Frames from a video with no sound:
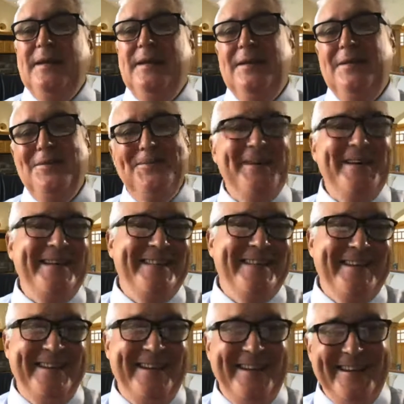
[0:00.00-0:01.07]
Now, the way
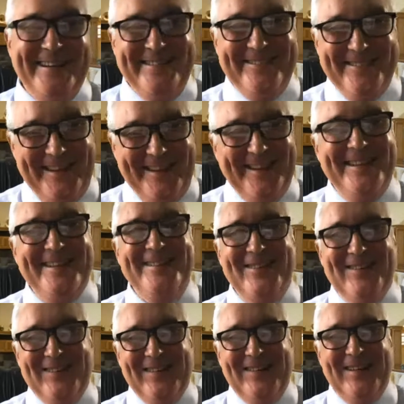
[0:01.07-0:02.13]
they handle that, it's
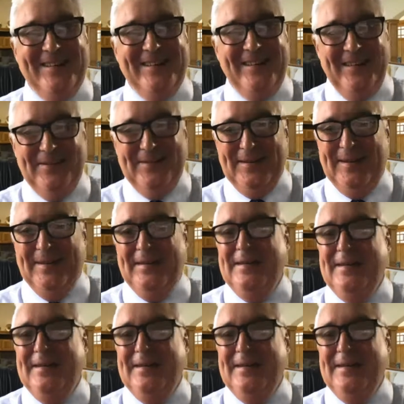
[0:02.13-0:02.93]
quite clever.